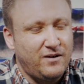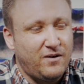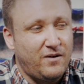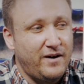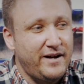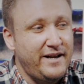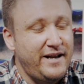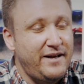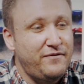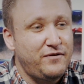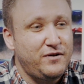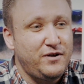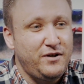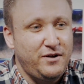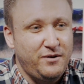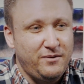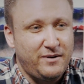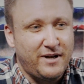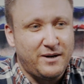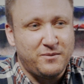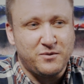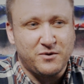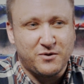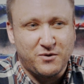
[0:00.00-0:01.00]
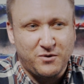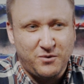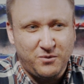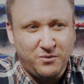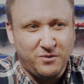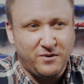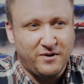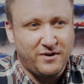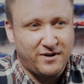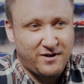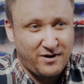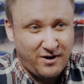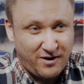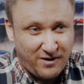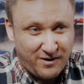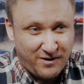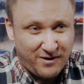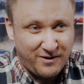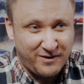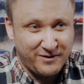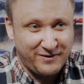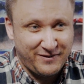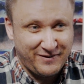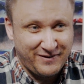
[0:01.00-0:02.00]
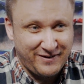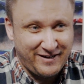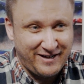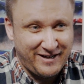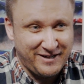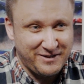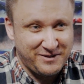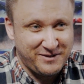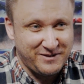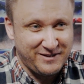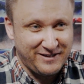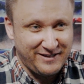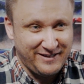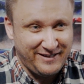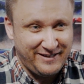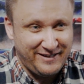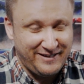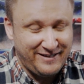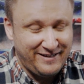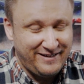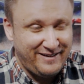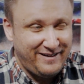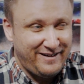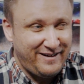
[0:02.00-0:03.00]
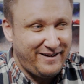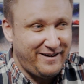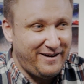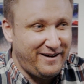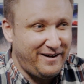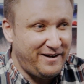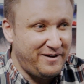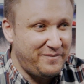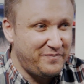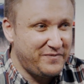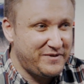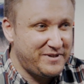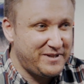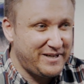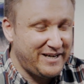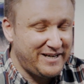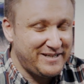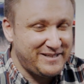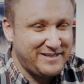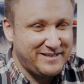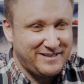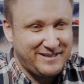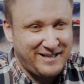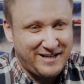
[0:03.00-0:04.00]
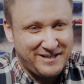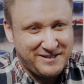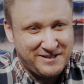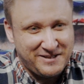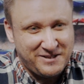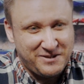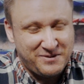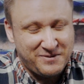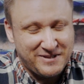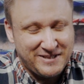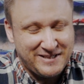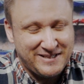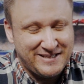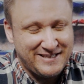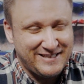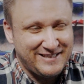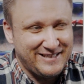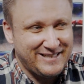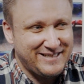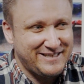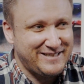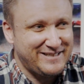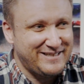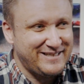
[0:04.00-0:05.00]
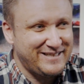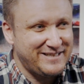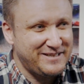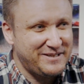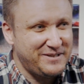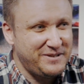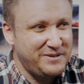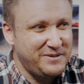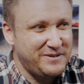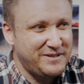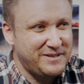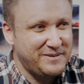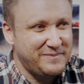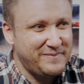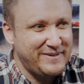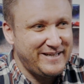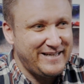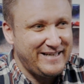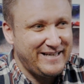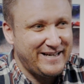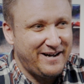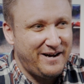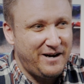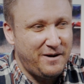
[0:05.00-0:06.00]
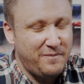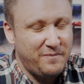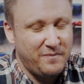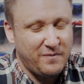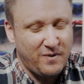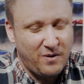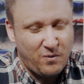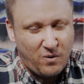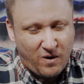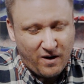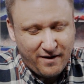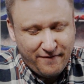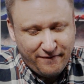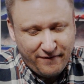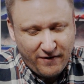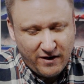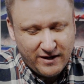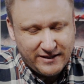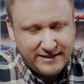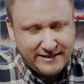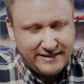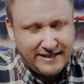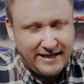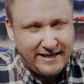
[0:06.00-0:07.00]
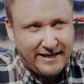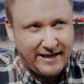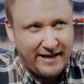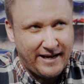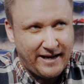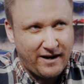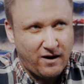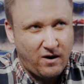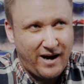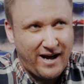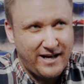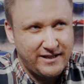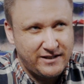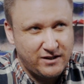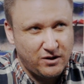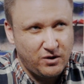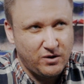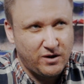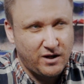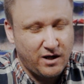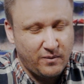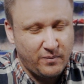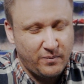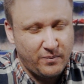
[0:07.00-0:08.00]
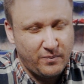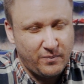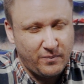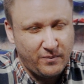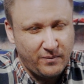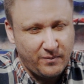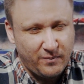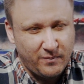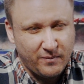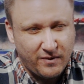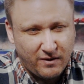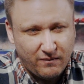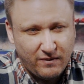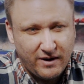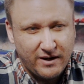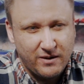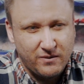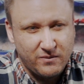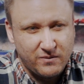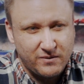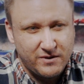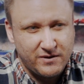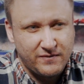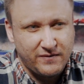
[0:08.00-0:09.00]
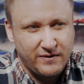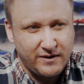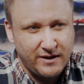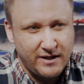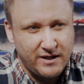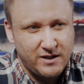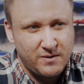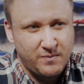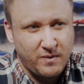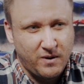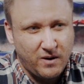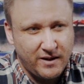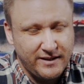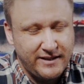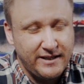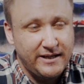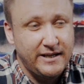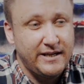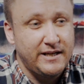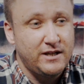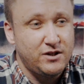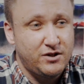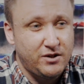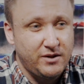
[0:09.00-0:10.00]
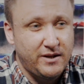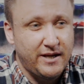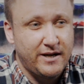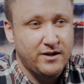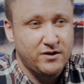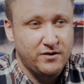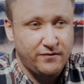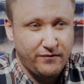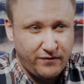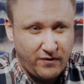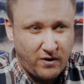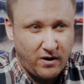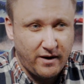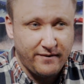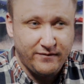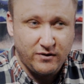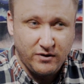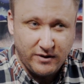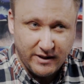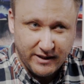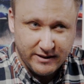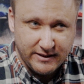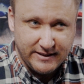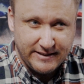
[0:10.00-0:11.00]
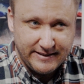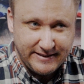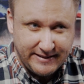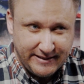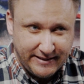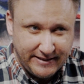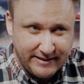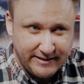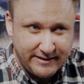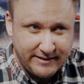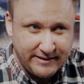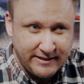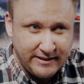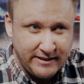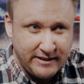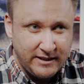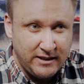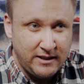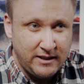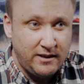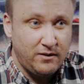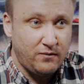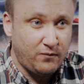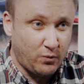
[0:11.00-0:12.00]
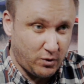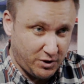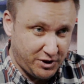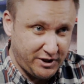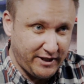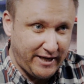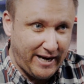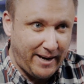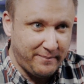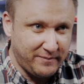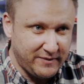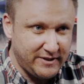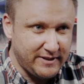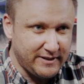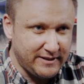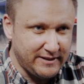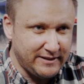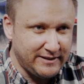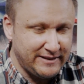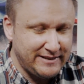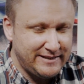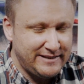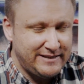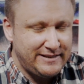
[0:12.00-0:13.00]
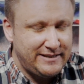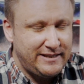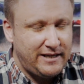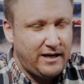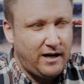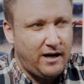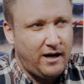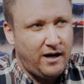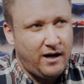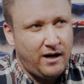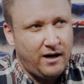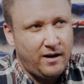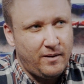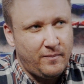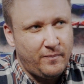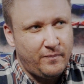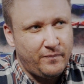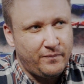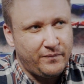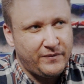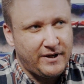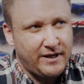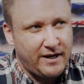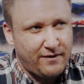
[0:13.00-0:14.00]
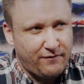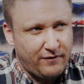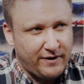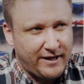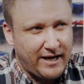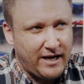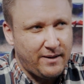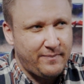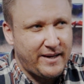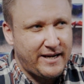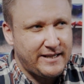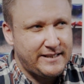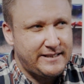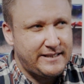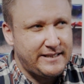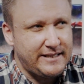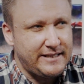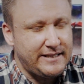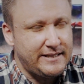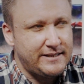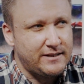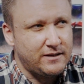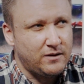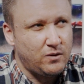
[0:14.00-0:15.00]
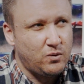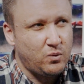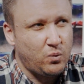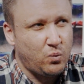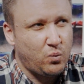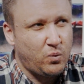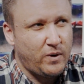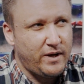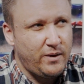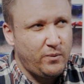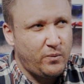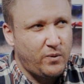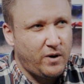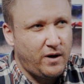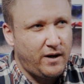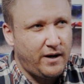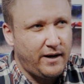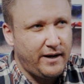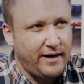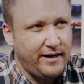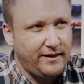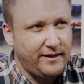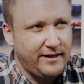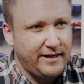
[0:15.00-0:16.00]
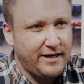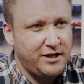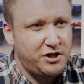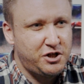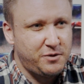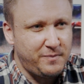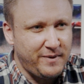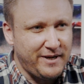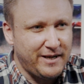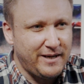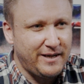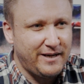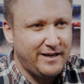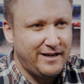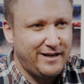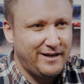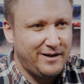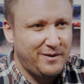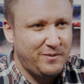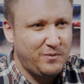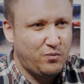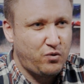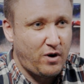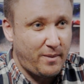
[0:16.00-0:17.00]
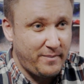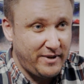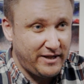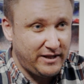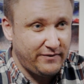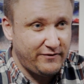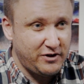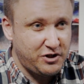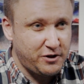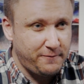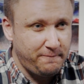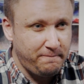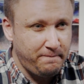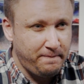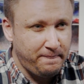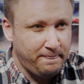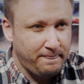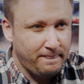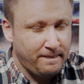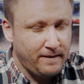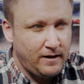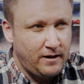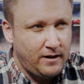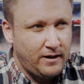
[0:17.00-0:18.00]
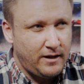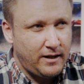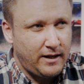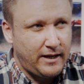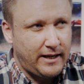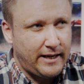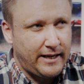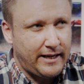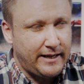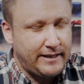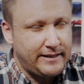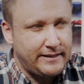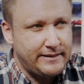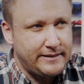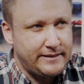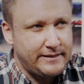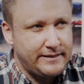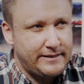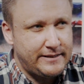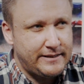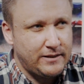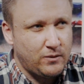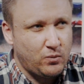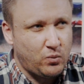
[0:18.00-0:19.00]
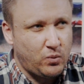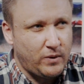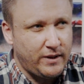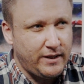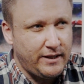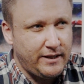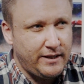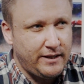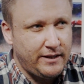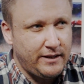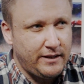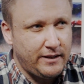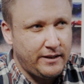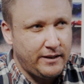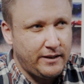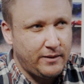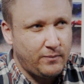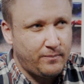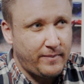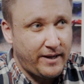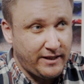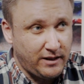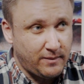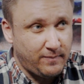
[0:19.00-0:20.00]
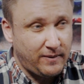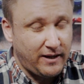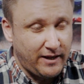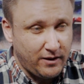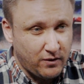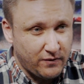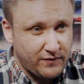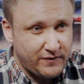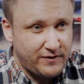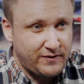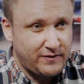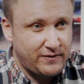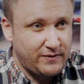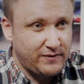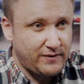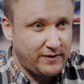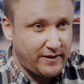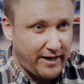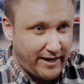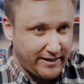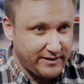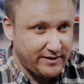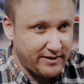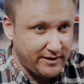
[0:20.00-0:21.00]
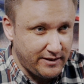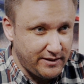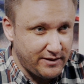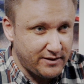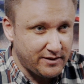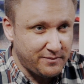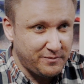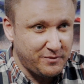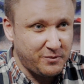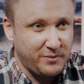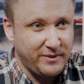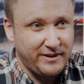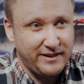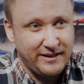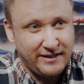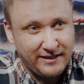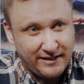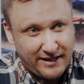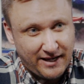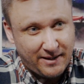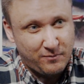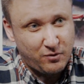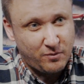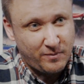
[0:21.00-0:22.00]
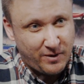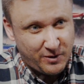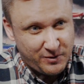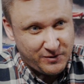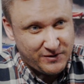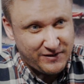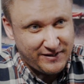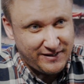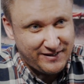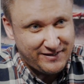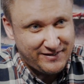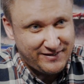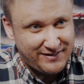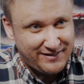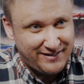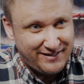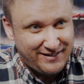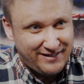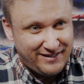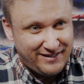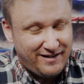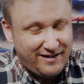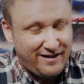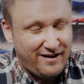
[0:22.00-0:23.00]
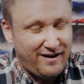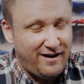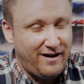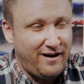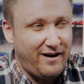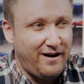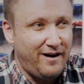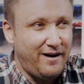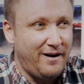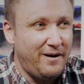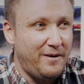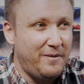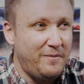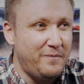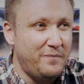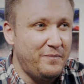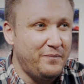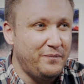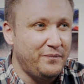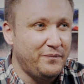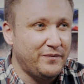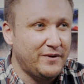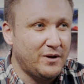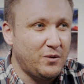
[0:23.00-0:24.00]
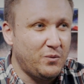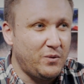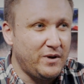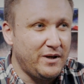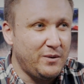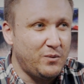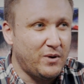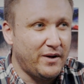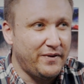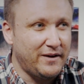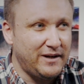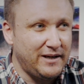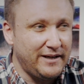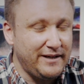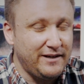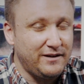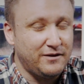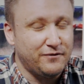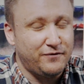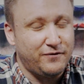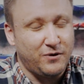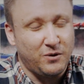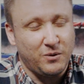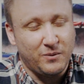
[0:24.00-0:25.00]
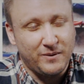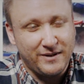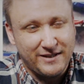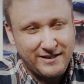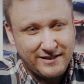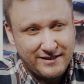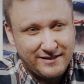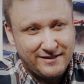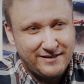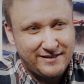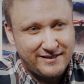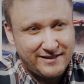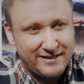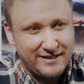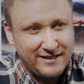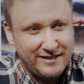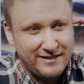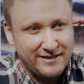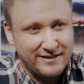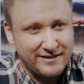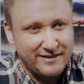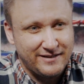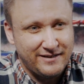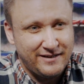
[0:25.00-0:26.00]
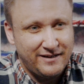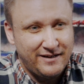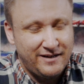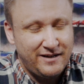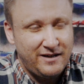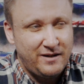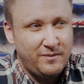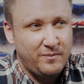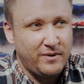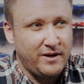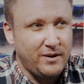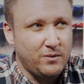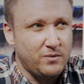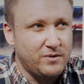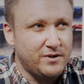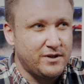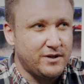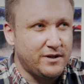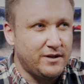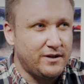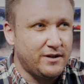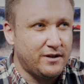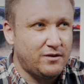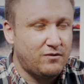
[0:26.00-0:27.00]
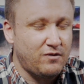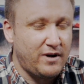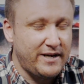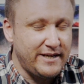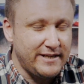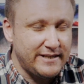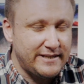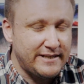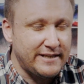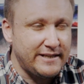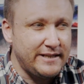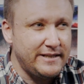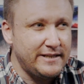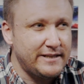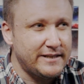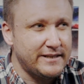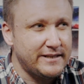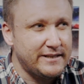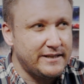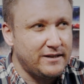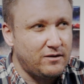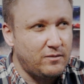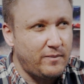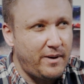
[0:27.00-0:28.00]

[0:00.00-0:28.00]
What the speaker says: I never knew that was called the card, actually. So that's interesting. That's news to me. I first did it. I had to look up my records for this, but I did it in 2005, 2006, watching Hampton. Did every game that season. We were in the Isthmian Premier Division, and we made the playoffs that season, but we didn't get promoted. We won the league the following season, but it was a great season.